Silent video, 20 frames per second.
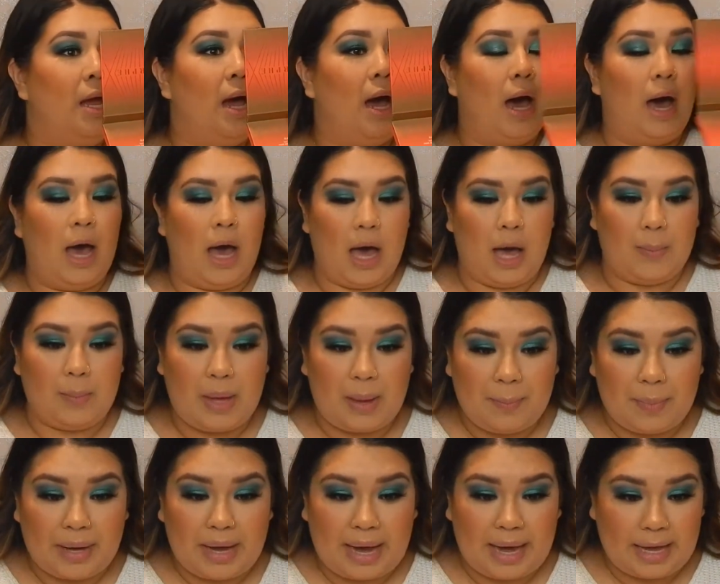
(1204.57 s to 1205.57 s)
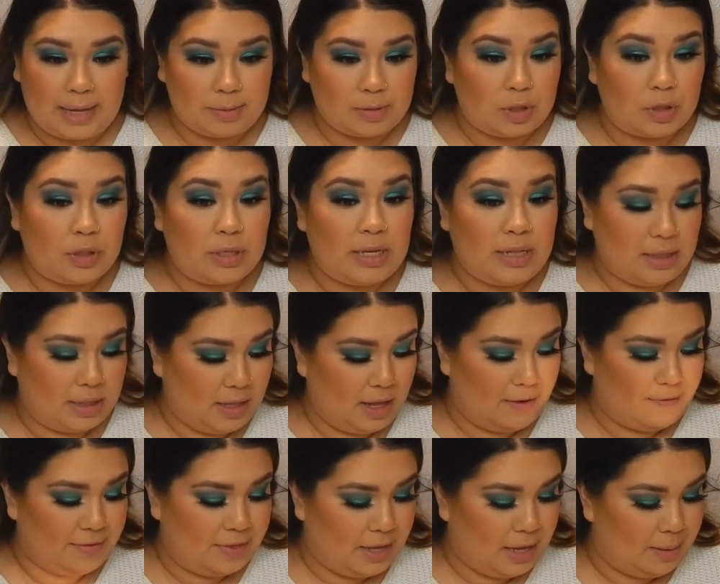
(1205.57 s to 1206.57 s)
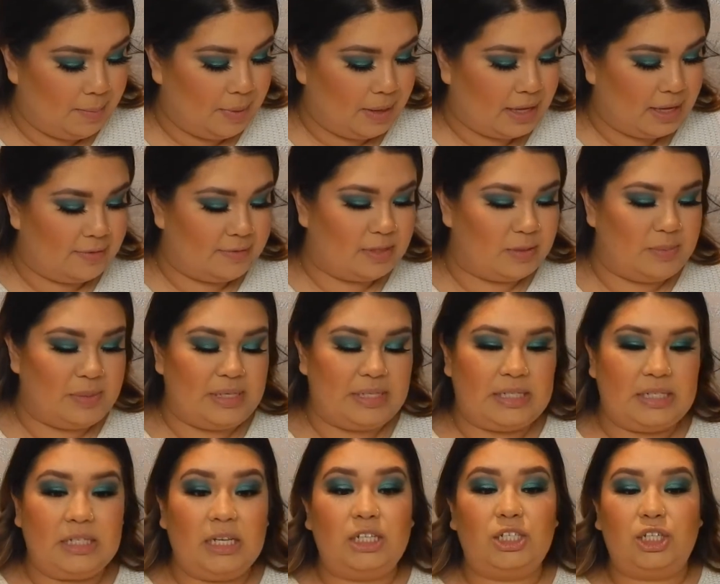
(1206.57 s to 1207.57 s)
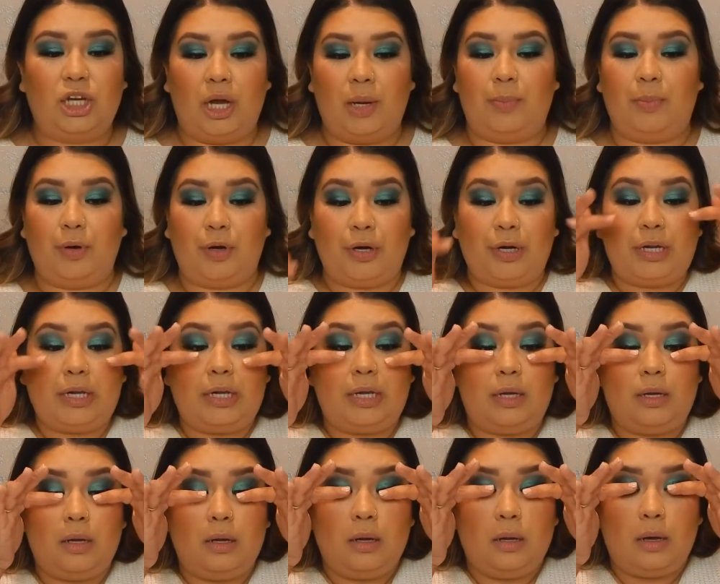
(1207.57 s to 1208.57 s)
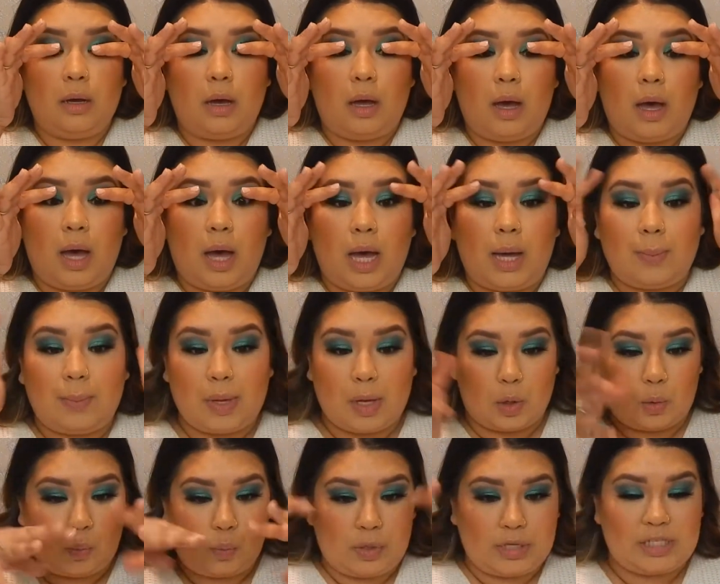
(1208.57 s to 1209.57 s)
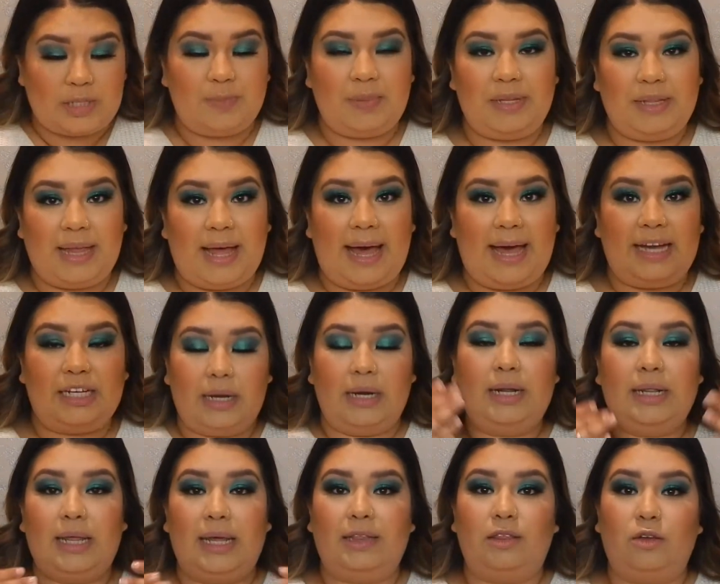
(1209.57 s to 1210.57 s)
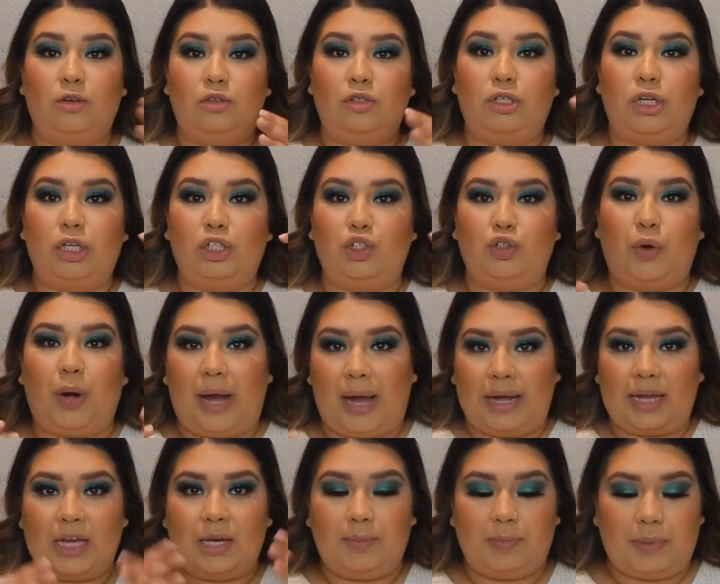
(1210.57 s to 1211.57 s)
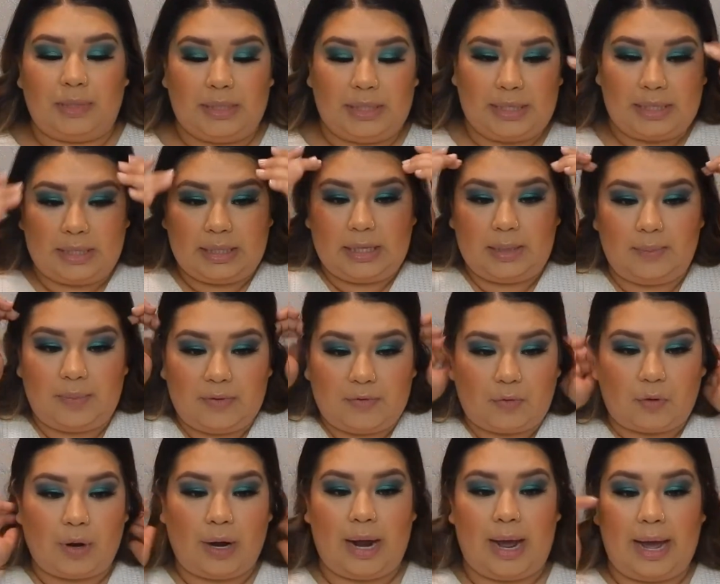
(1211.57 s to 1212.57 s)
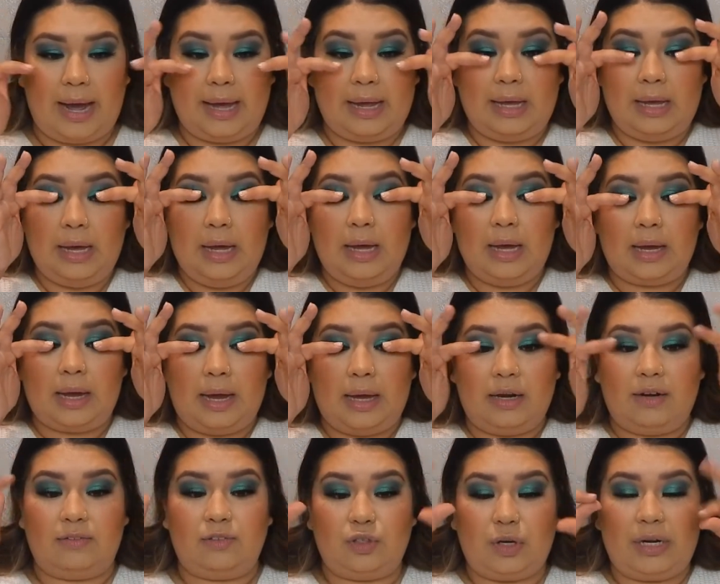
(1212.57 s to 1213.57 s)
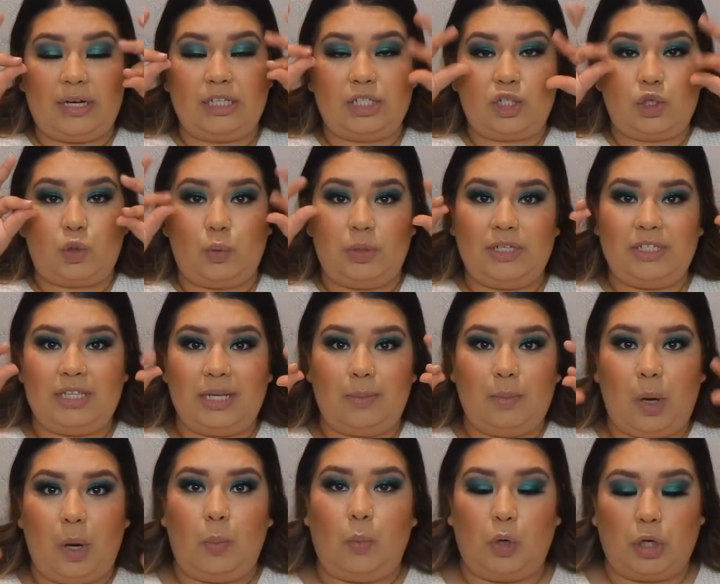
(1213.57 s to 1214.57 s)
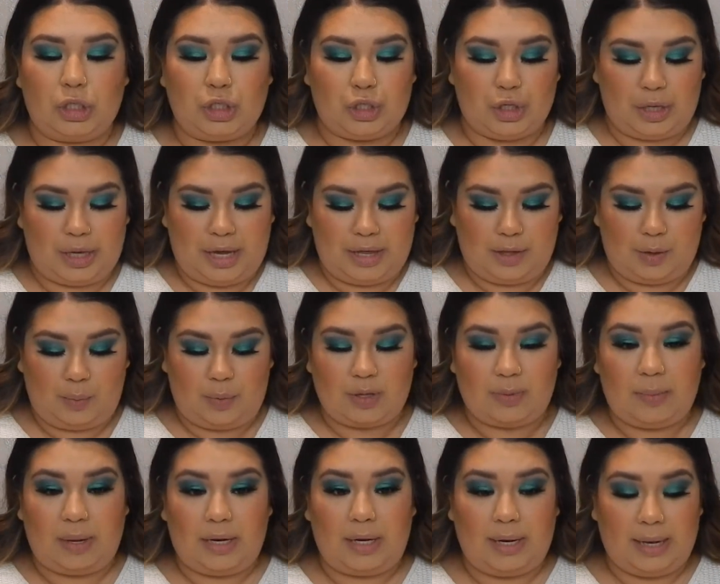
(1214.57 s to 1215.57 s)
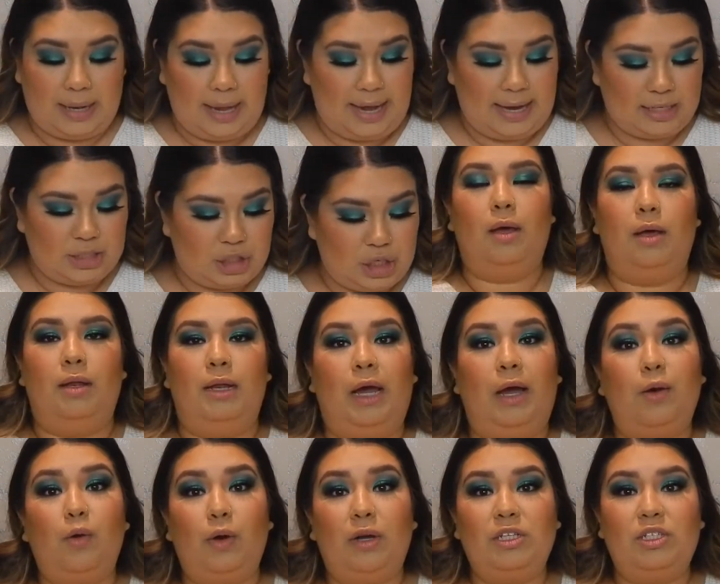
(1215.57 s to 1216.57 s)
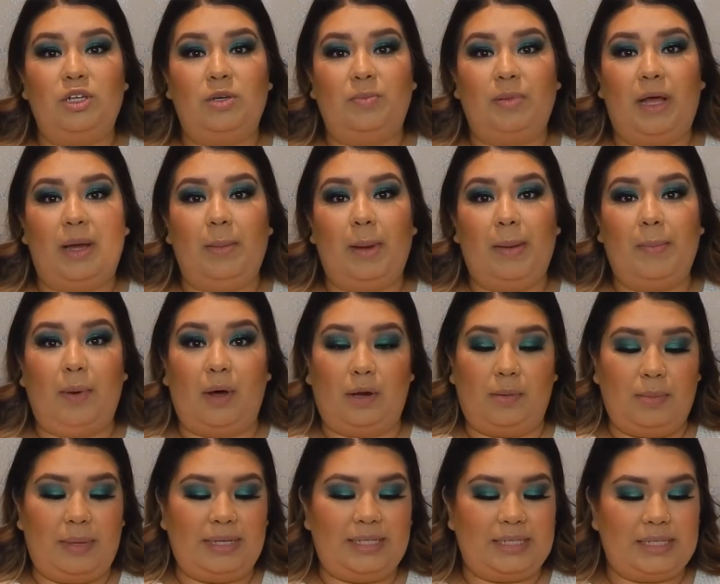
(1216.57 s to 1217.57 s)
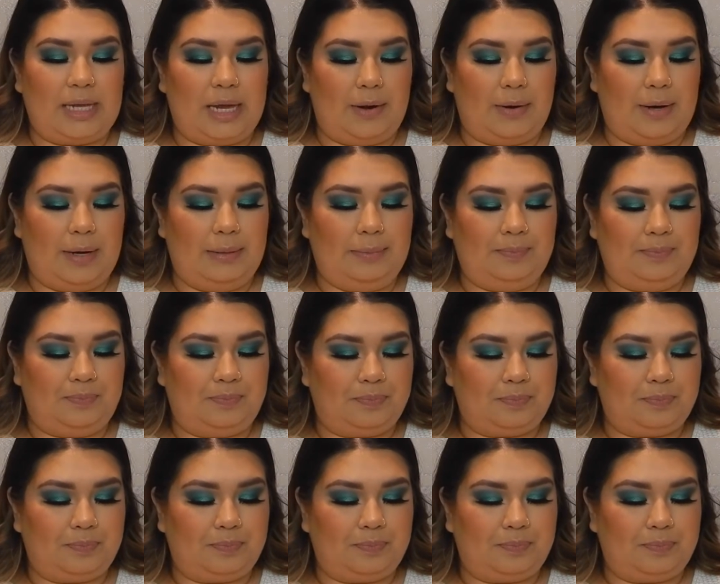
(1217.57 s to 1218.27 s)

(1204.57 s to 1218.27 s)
But I absolutely love them. It gives me such a pretty wispy lash. And I let those dry completely before I kind of try to squeeze them more together with my lash. Now I'm going to apply my bottom mascara.